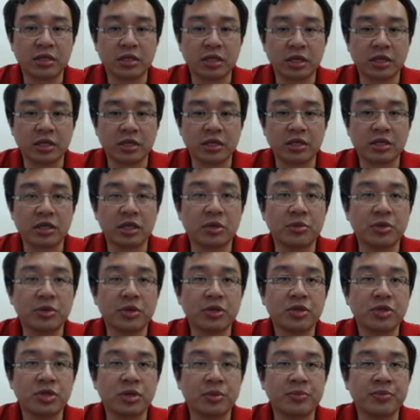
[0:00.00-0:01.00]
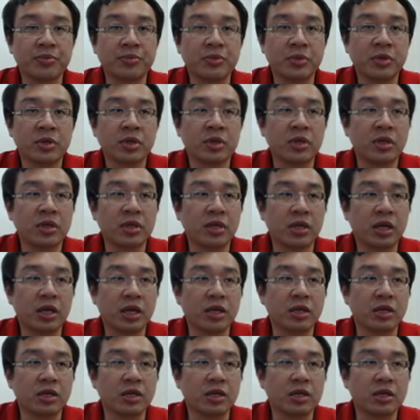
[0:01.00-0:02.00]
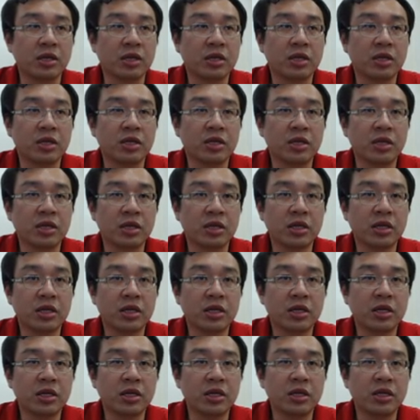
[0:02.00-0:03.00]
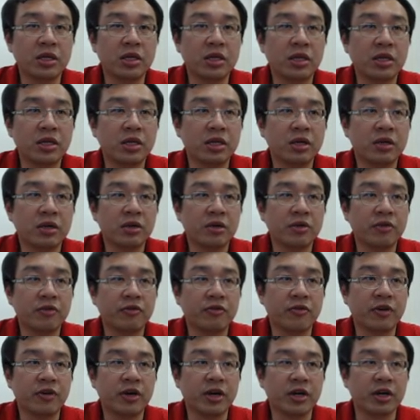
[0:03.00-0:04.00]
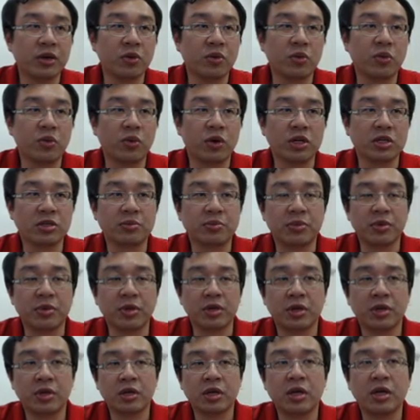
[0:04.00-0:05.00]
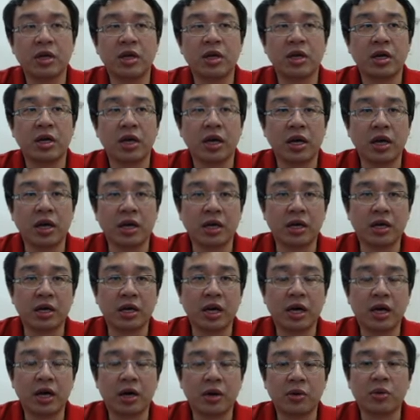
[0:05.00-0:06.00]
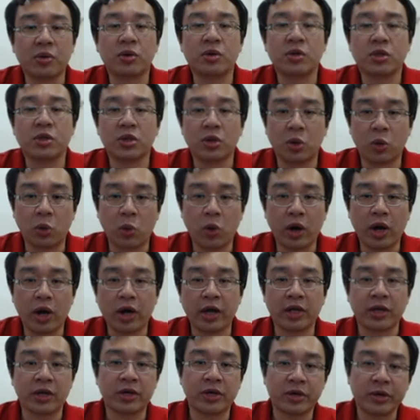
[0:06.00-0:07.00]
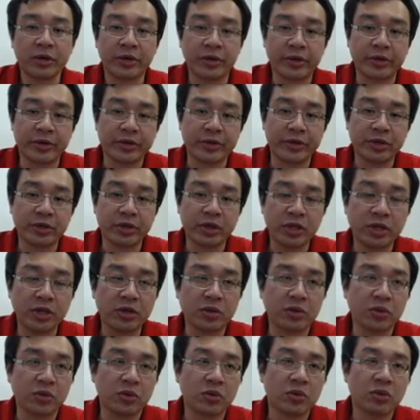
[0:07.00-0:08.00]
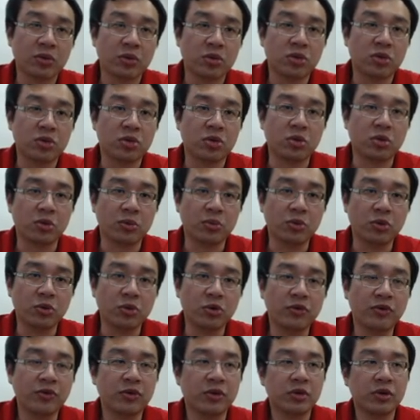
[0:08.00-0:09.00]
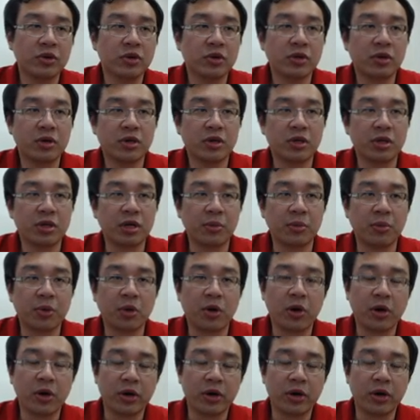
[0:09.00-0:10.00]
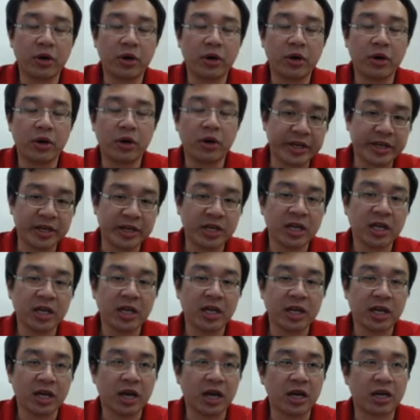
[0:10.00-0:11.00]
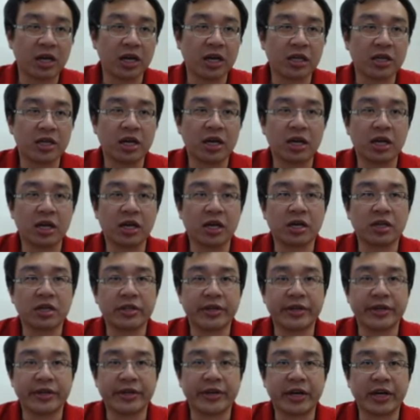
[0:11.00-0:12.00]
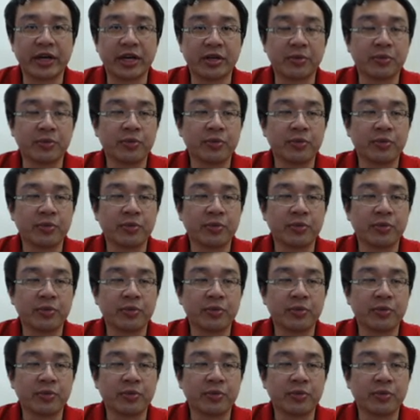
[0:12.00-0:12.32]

takes the bishop, then d5 was played, and now the white continue to move the pawn ahead and attack the knight.